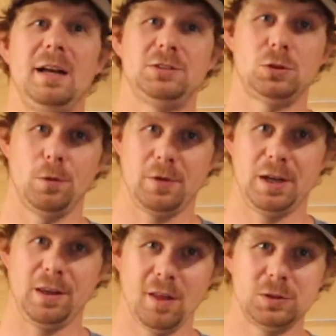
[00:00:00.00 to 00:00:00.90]
So if
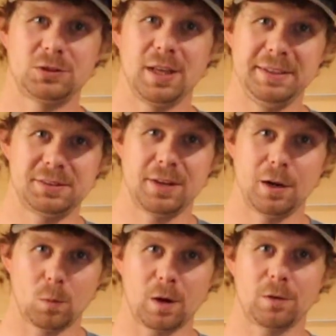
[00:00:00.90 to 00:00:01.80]
any of those dates
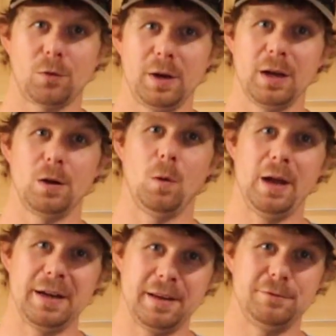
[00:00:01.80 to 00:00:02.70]
there work for you, go
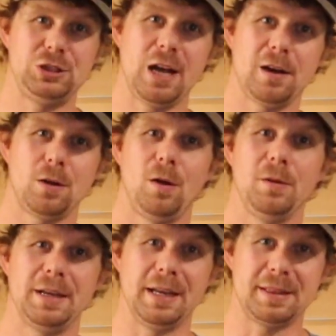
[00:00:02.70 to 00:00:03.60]
ahead, give Chad a
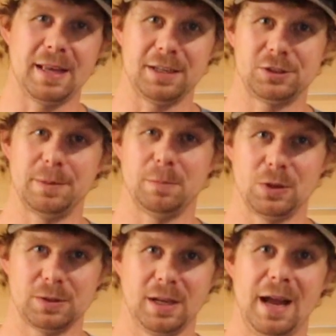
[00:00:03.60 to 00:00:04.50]
call and get that trip
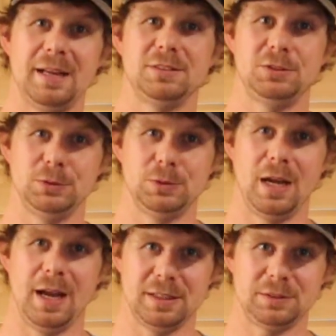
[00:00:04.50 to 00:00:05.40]
booked as soon
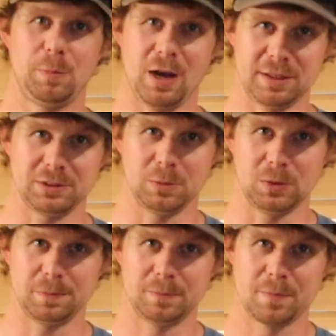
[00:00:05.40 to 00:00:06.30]
as
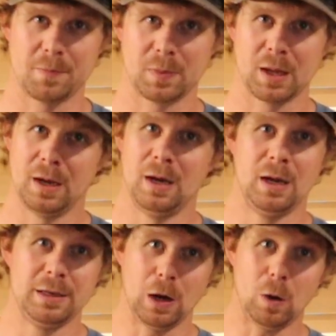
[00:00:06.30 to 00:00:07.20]
possible.
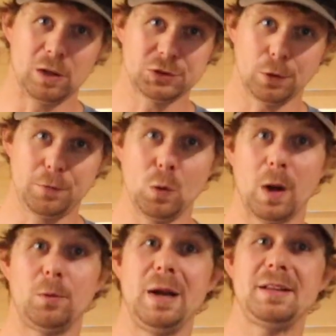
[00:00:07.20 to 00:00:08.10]
Now, also, if you
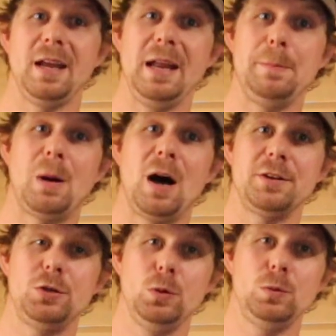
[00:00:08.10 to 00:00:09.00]
want to rent a
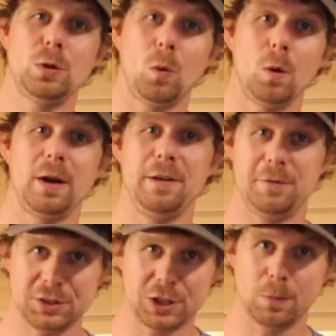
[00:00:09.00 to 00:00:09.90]
pontoon or a
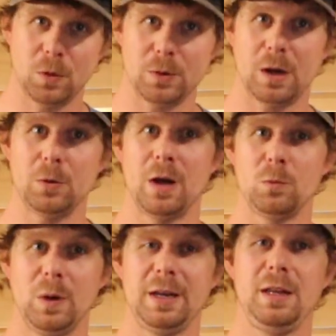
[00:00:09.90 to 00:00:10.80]
fishing boat out
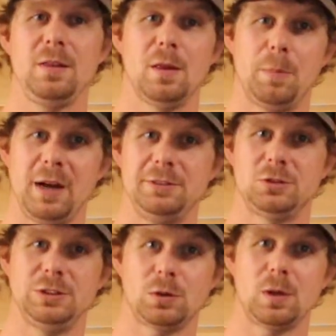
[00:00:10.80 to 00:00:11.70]
on Winnie, the Pines
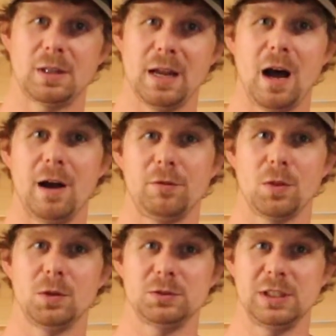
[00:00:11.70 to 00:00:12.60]
Resort, they offer
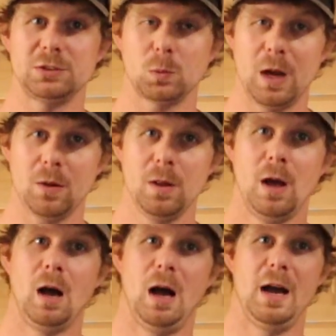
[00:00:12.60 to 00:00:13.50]
those as well.
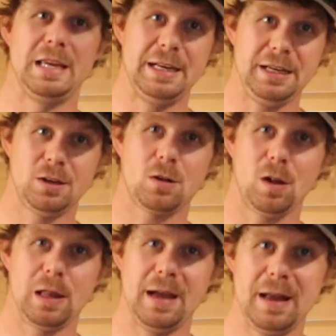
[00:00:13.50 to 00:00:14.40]
You need to
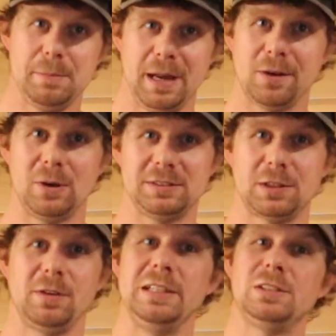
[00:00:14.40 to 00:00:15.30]
call ahead, make a
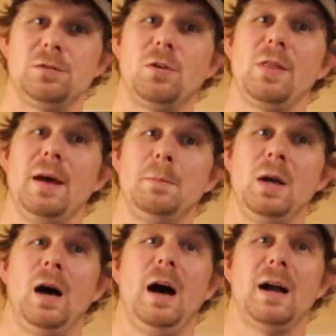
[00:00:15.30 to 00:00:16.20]
reservation for them,
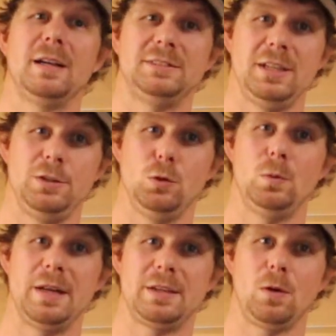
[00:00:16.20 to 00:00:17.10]
because they do
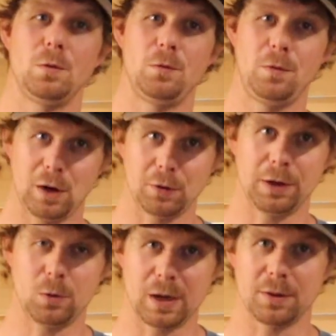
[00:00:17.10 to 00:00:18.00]
rent out
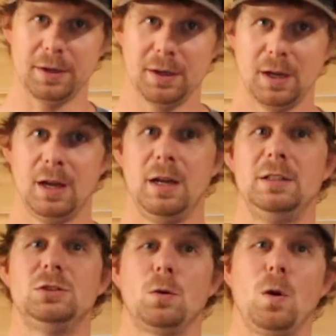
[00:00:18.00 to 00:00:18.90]
fairly quickly.
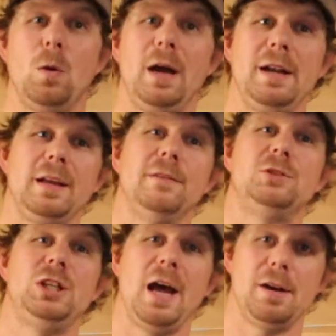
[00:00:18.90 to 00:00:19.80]
So go ahead and give
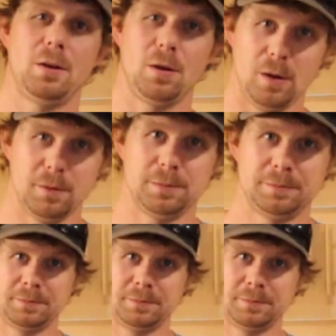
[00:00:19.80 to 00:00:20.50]
Chad a call.